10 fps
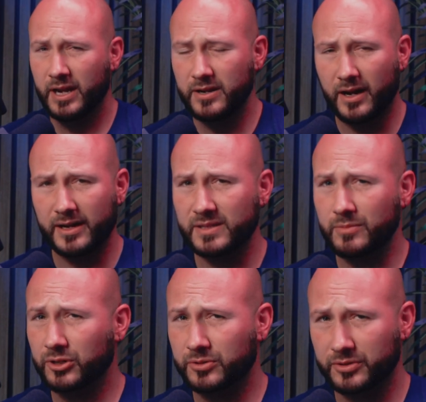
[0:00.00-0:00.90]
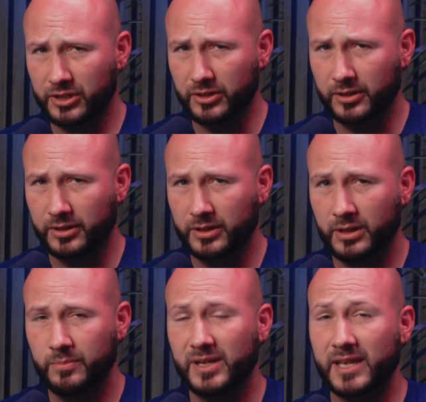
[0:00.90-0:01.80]
not as a miracle cure,
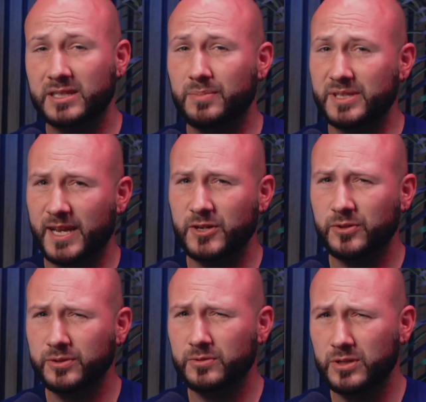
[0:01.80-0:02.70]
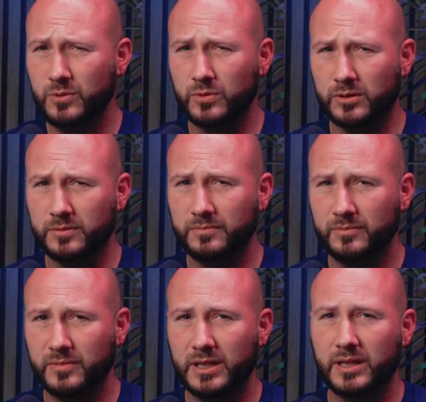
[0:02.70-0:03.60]
but as a potential new tool
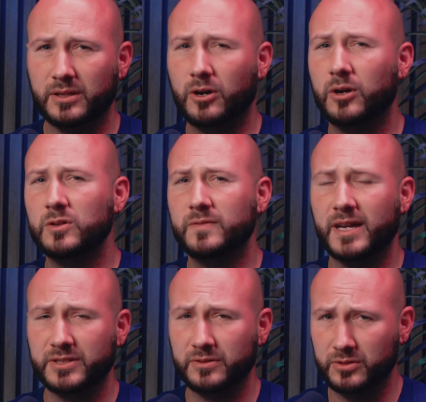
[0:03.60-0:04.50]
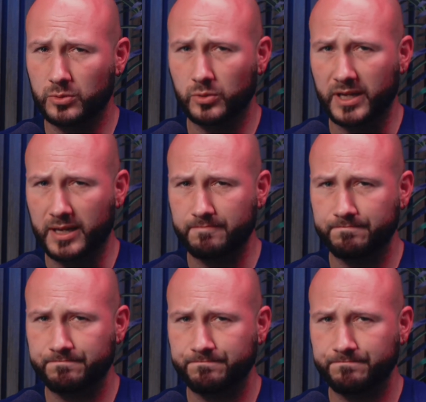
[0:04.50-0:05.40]
in the cardiovascular toolkit.
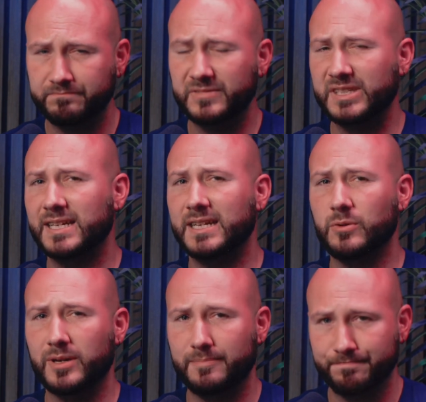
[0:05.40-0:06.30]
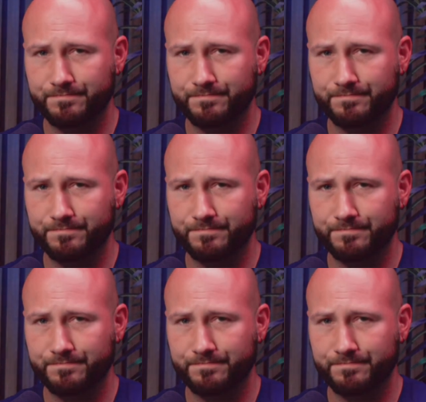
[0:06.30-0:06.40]
Let's get into it.